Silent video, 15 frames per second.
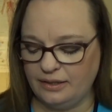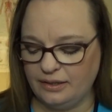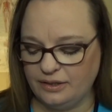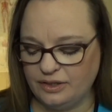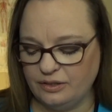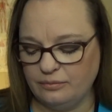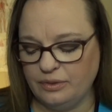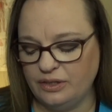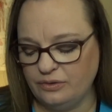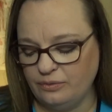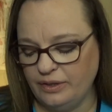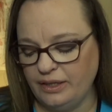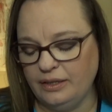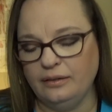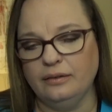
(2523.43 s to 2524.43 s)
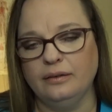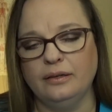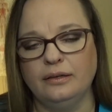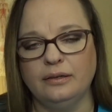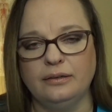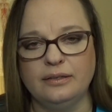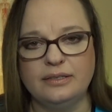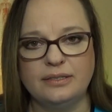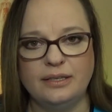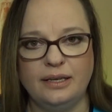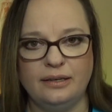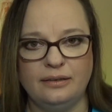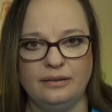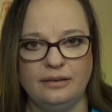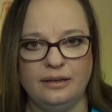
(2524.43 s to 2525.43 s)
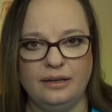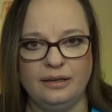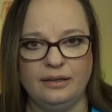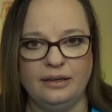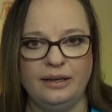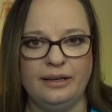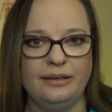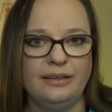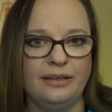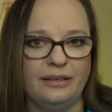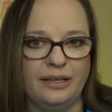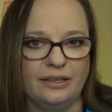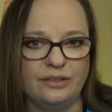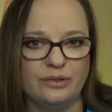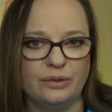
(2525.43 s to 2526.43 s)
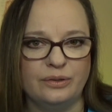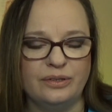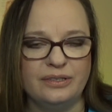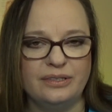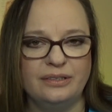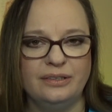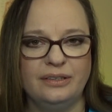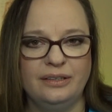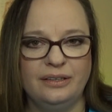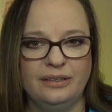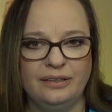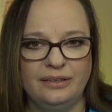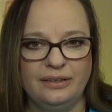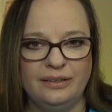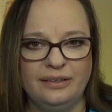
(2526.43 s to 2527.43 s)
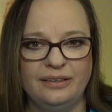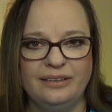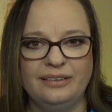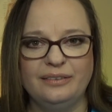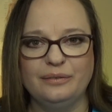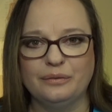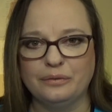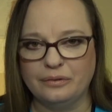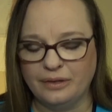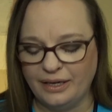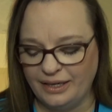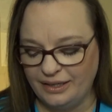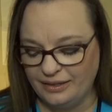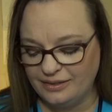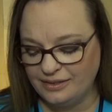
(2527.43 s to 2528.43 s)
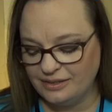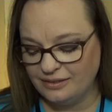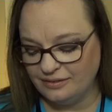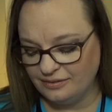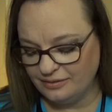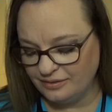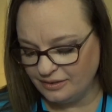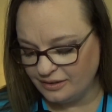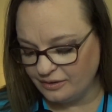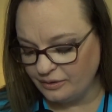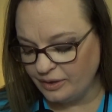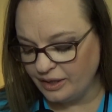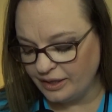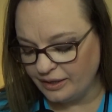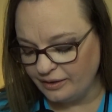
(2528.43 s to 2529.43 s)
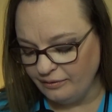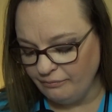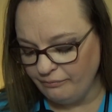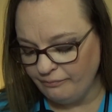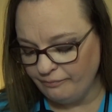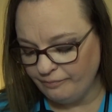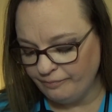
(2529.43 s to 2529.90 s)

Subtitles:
conduction between the skin and the electrodes. Right. Okay.